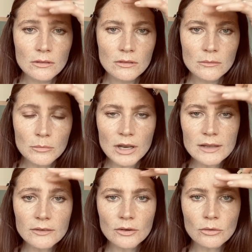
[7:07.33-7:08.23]

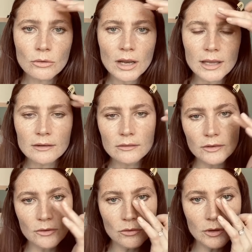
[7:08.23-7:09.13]
Blend it all in. So
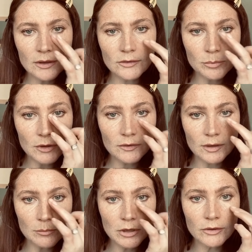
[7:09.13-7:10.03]
it all needs to be
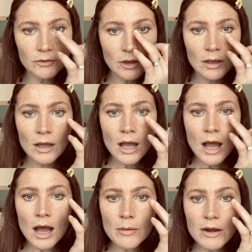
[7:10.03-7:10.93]
seamless.
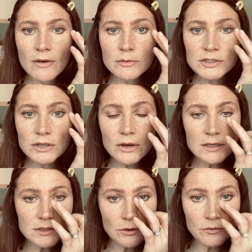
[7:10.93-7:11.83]
I mean, if I was doing a
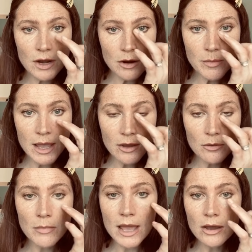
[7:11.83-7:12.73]
sort of no makeup,
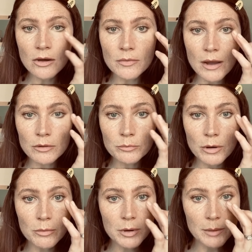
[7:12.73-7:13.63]
that would
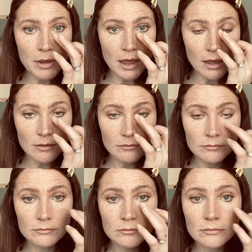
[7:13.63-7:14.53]
probably be it.
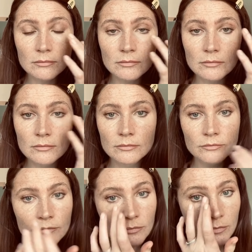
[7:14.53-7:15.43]

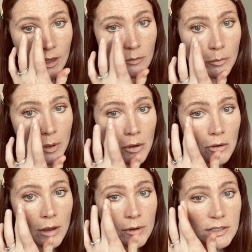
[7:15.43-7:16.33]
That would be all
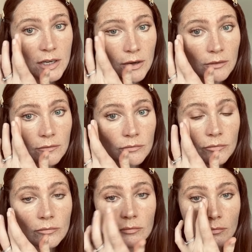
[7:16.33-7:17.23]
I would do.
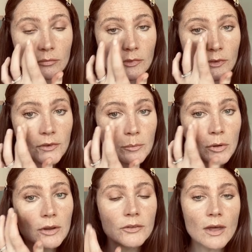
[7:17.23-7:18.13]
Simple
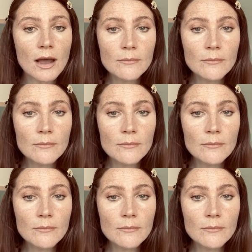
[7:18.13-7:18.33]
as that.